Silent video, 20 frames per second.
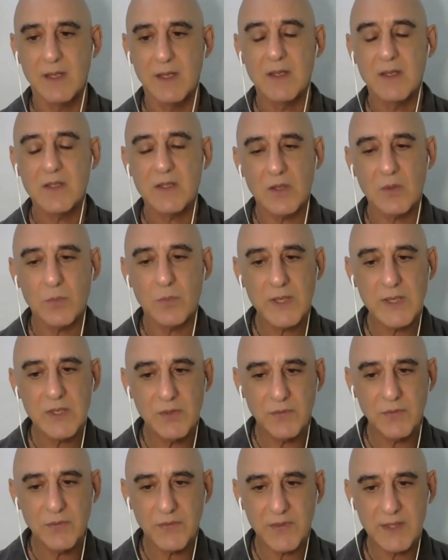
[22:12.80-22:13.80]
So when
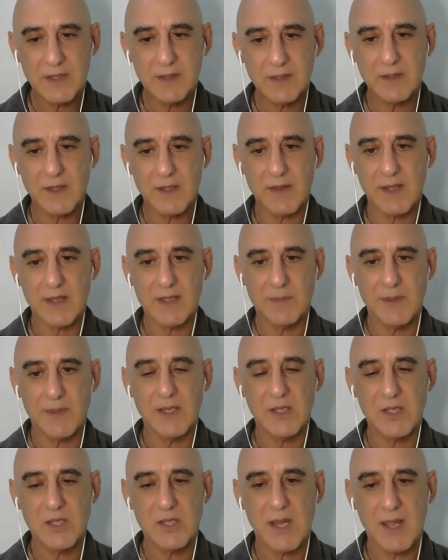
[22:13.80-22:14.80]
you feel that there's been
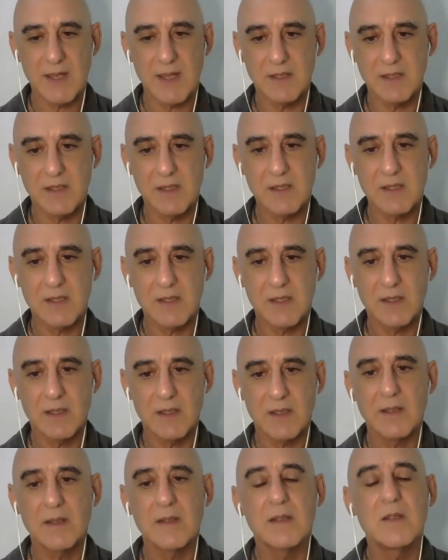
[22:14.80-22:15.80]
a change,
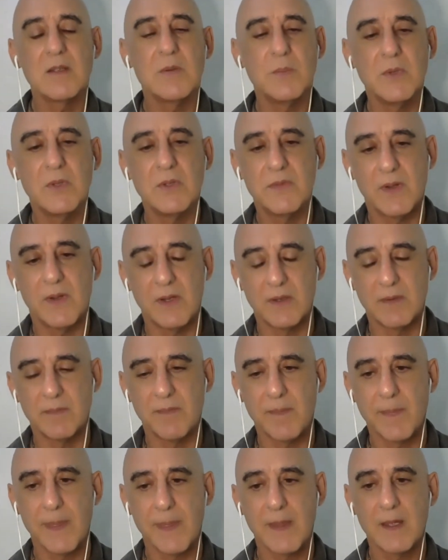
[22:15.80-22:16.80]
you move on.
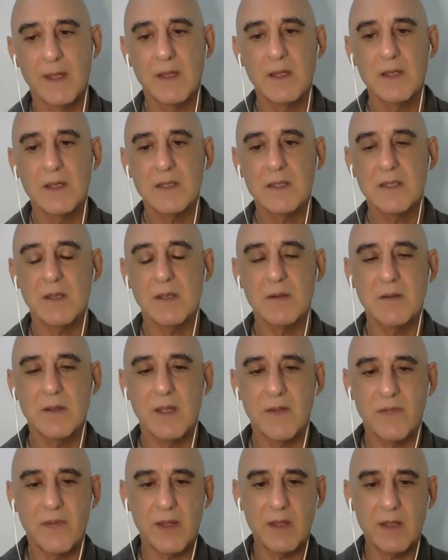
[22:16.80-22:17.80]
So
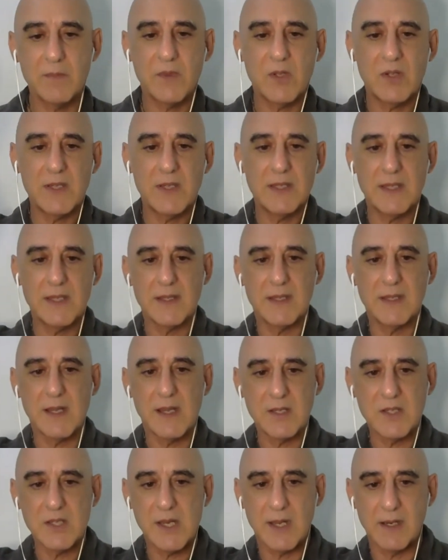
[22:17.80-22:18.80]
if I'm treating the
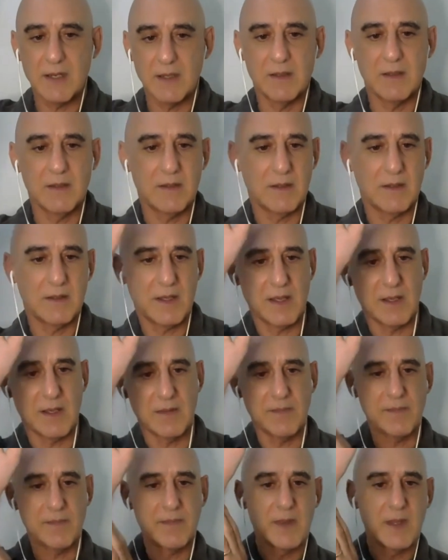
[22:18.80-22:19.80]
lung channel
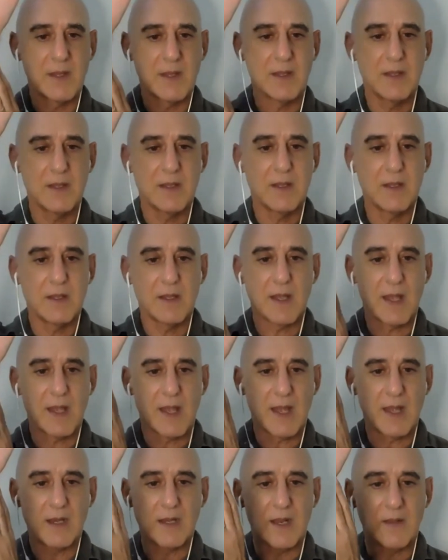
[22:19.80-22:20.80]

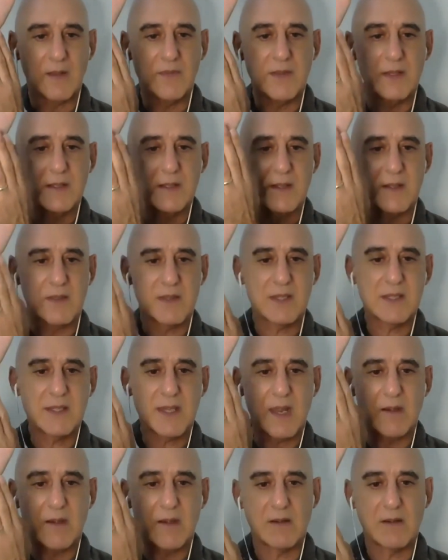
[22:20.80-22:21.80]
and I feel that this
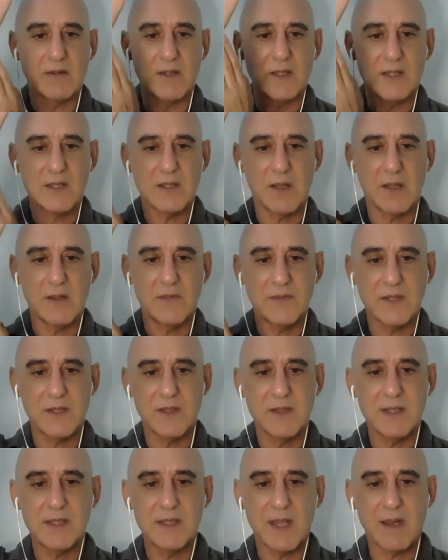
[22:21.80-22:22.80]
area is soft
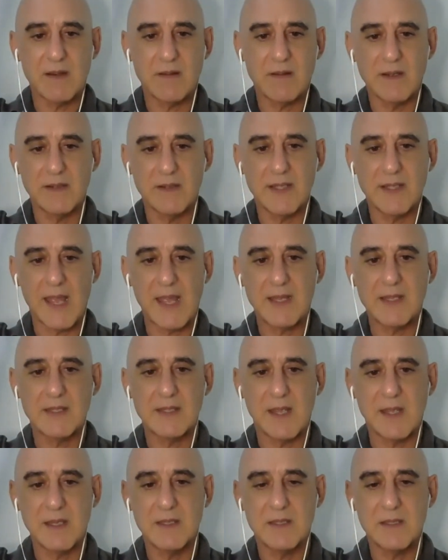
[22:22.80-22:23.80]
and this area is
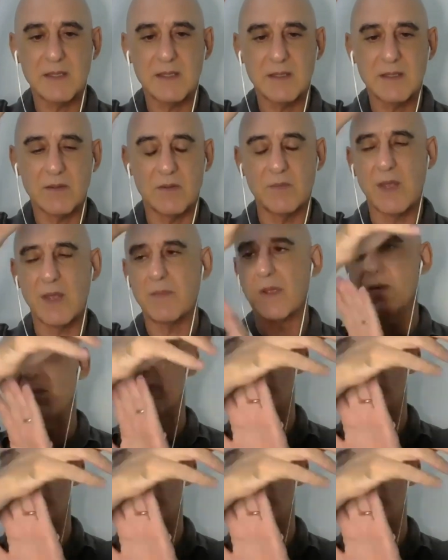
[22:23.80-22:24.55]
excess, or maybe I'm